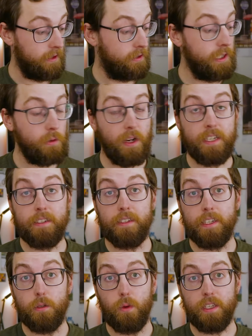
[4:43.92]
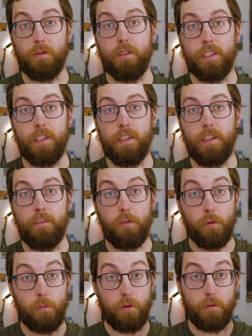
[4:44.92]
silhouette is what you see if
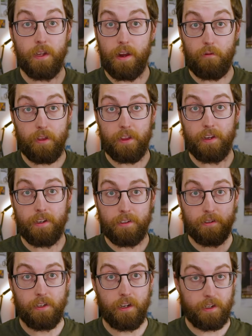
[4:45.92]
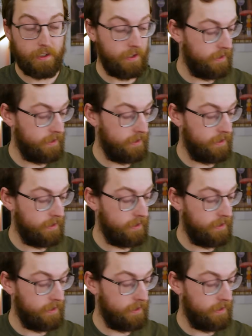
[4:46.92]
you put everything in the dark.